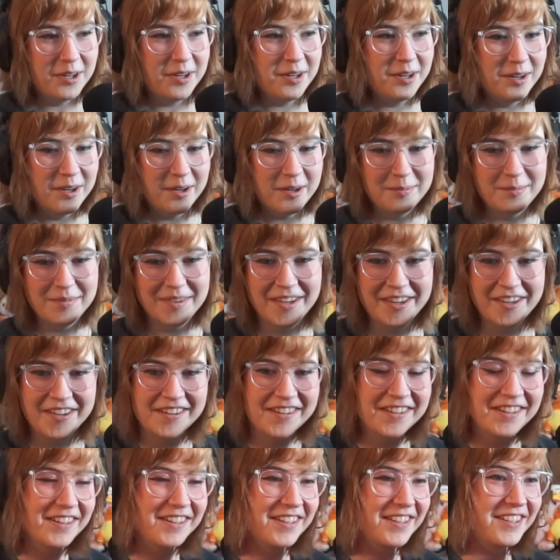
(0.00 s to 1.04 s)
Come
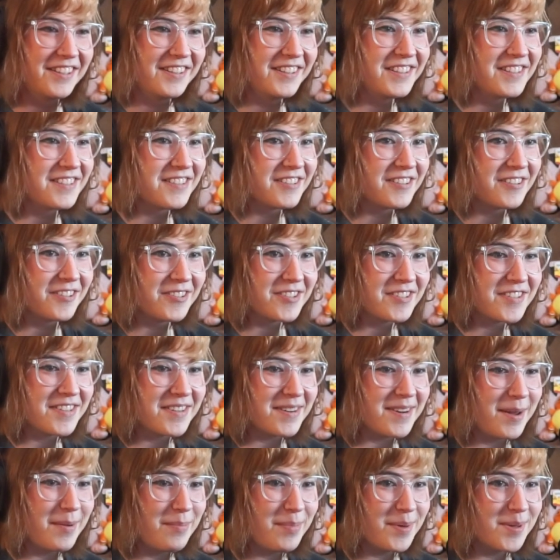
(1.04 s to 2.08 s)
on, these little
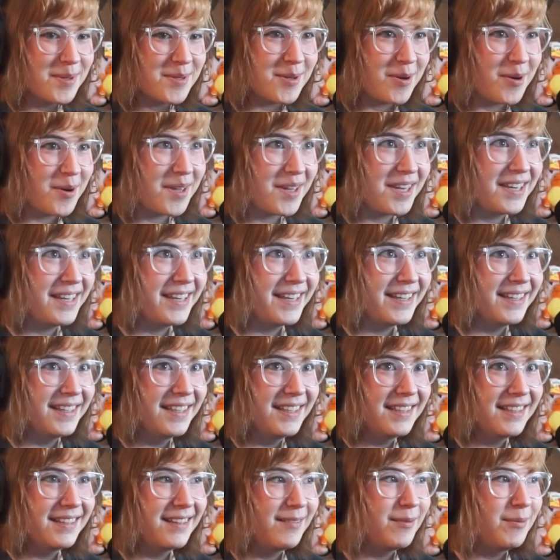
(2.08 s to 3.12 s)
snippets are
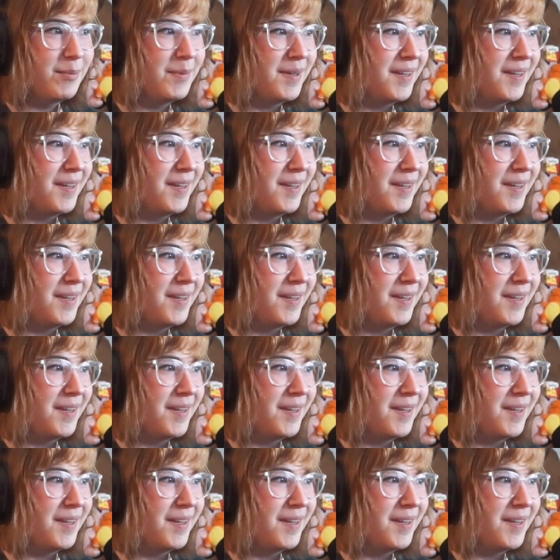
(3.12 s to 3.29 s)
killing